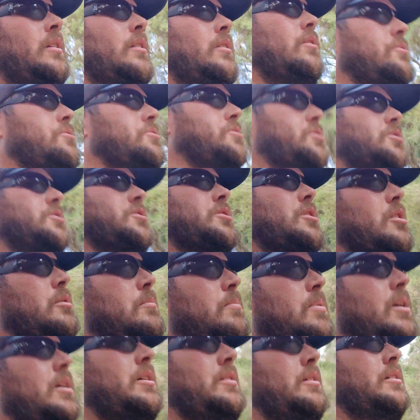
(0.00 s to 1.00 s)
lose your
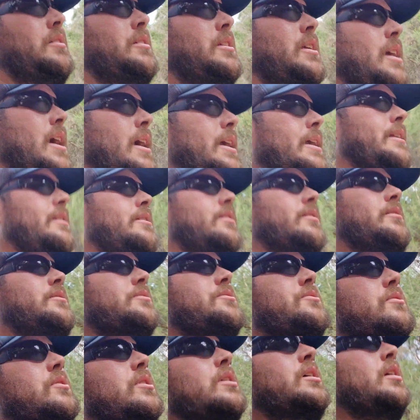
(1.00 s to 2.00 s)
job, can't get in the
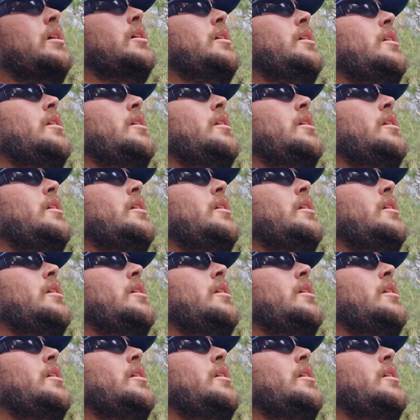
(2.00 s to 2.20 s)
industry,